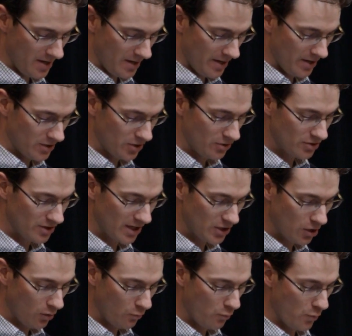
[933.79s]
issues, they
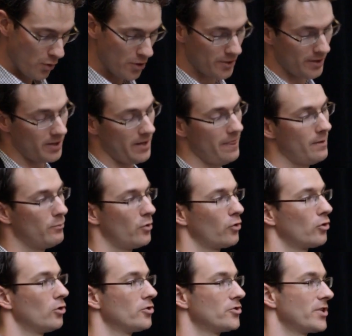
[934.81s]
don't work in the
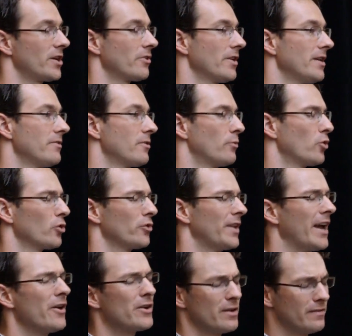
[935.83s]
moral
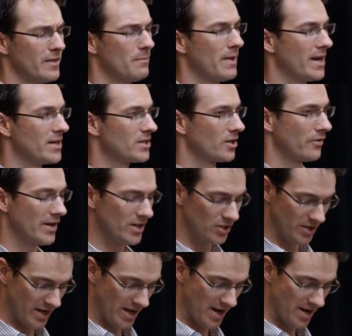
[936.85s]
narrative that my
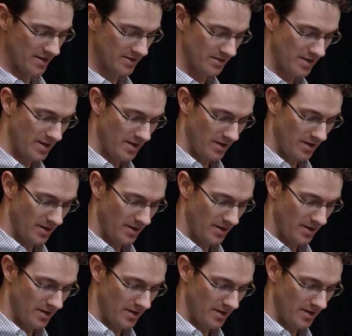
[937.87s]
generation has.